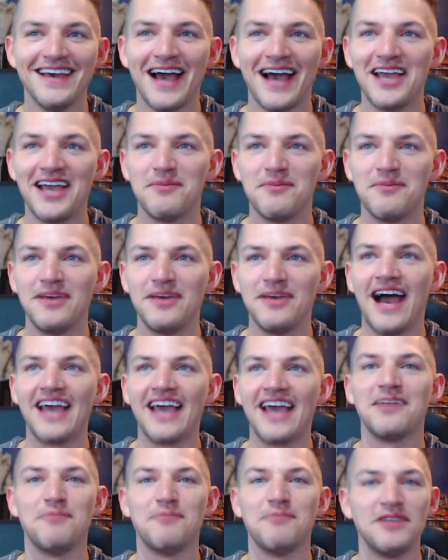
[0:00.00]
I could
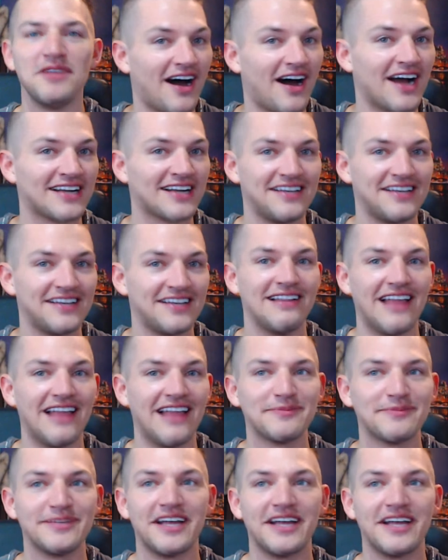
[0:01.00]
be talked into
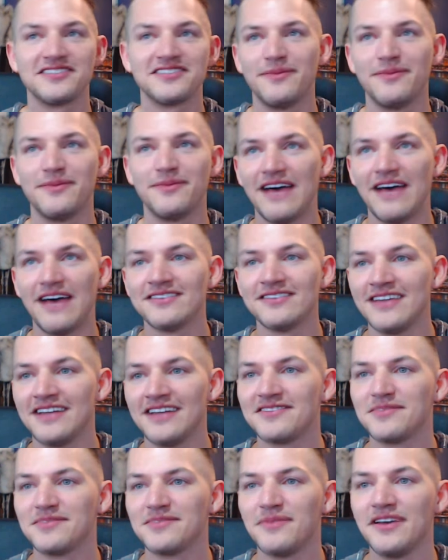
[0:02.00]
Lex potentially, but obviously the
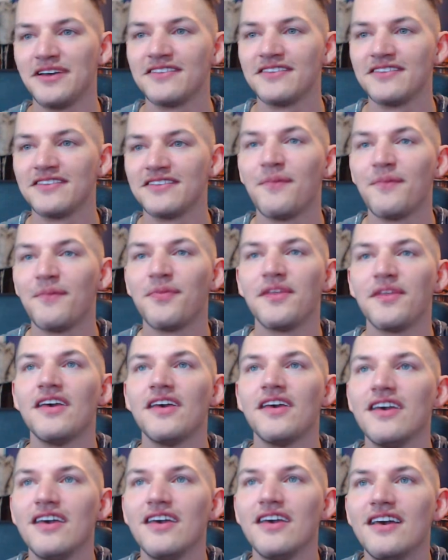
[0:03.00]
answer's me. So
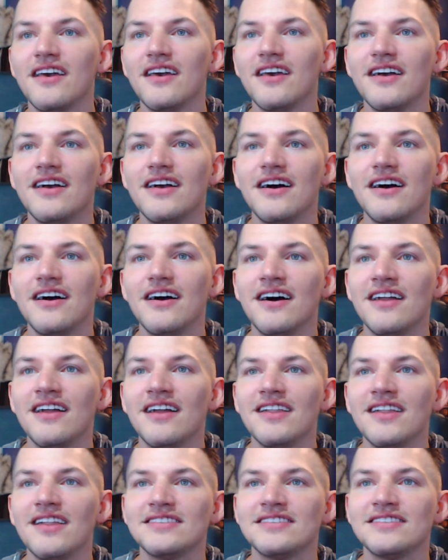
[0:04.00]

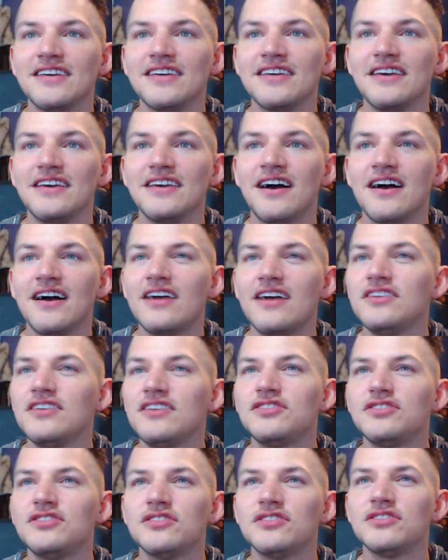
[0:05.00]
let's see.
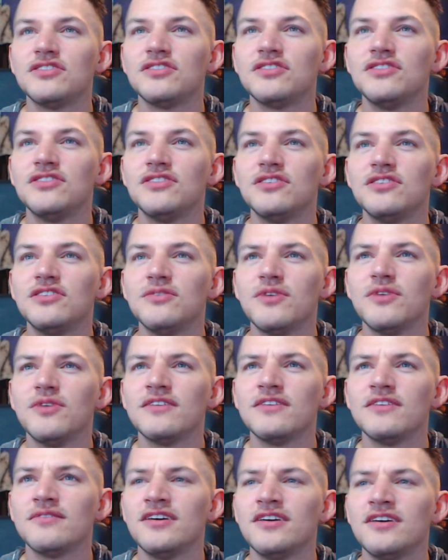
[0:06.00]
What?
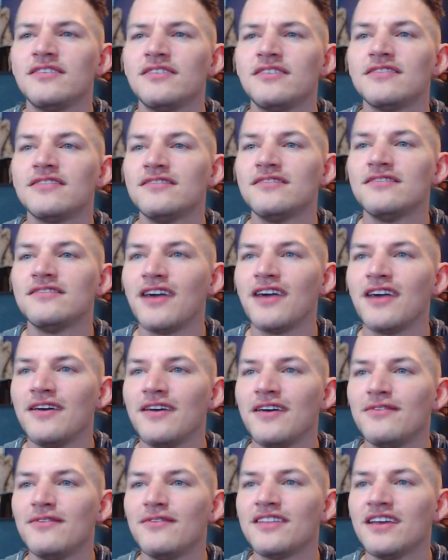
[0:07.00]
Okay,
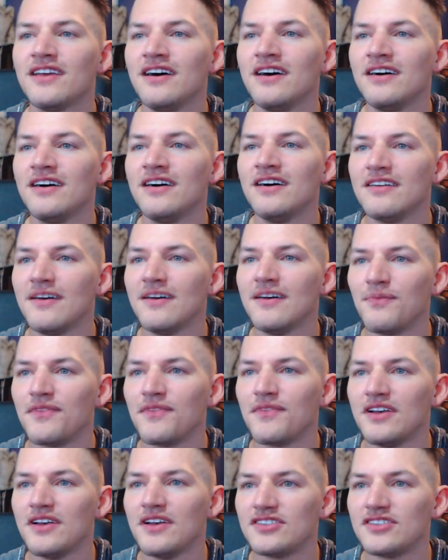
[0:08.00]
what the hell?
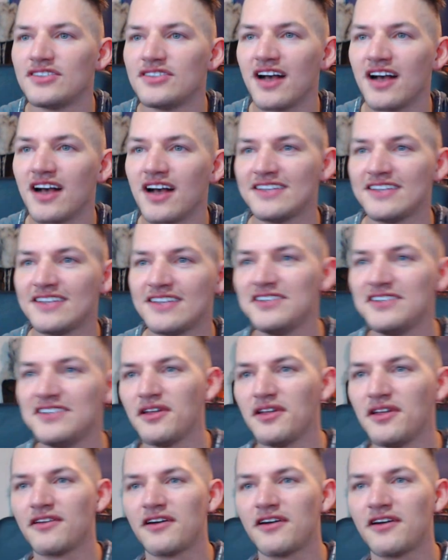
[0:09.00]
Chuck says he's
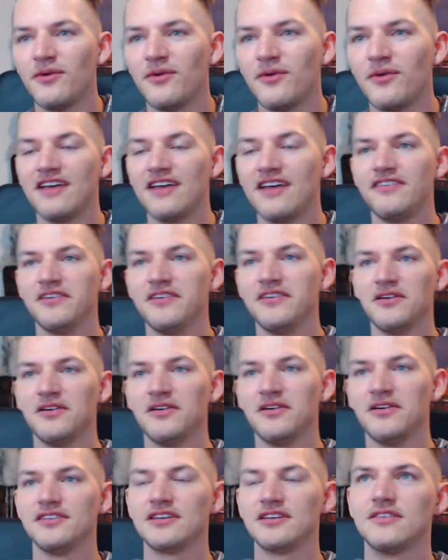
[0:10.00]
only 31. I feel
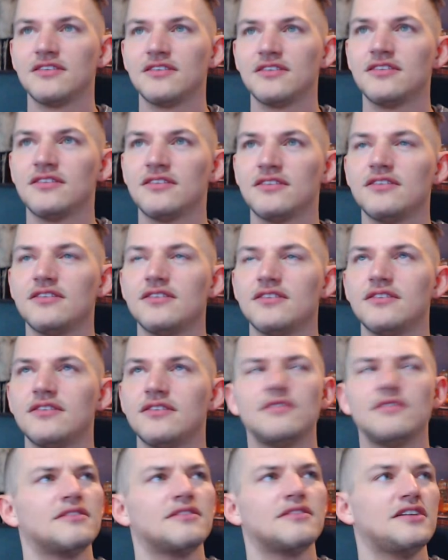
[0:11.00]
old.
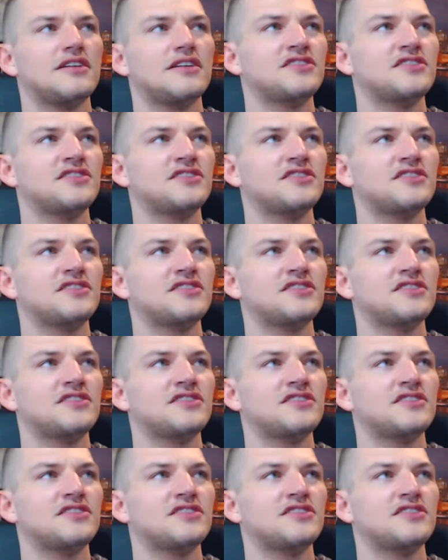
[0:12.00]
He's